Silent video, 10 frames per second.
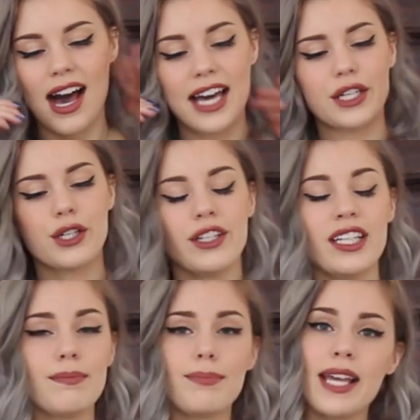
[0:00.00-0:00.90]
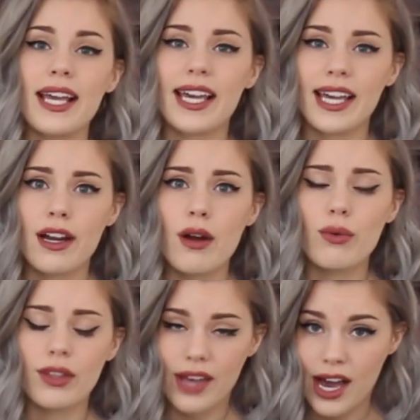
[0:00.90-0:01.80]
I couldn't be
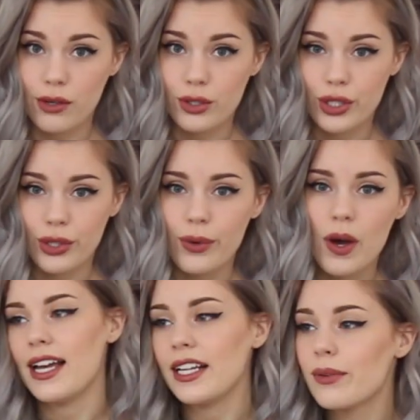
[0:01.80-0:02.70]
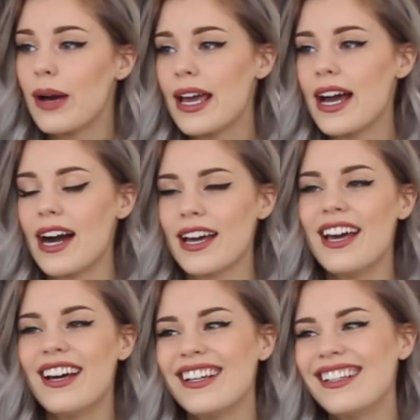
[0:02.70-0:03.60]
here without you. Anyway,
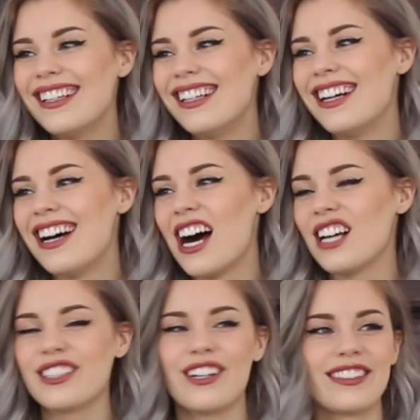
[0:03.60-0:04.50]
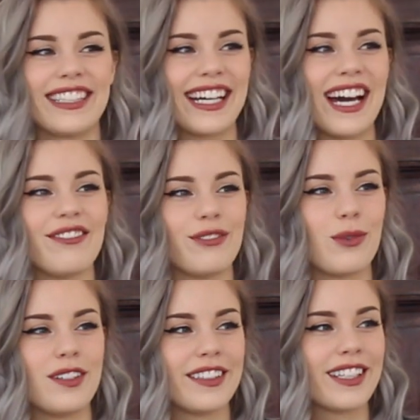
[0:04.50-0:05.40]
I talk like I've
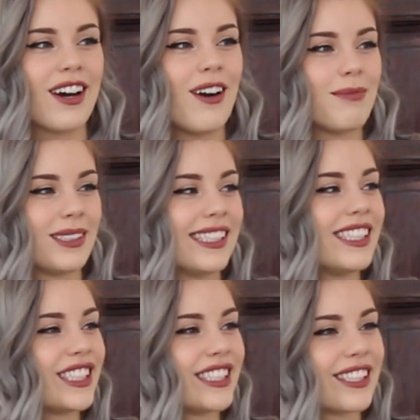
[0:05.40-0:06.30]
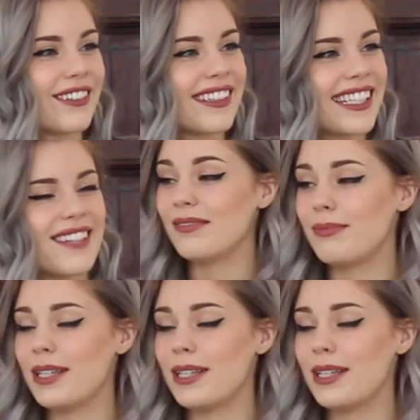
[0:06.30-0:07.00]
won the competition already.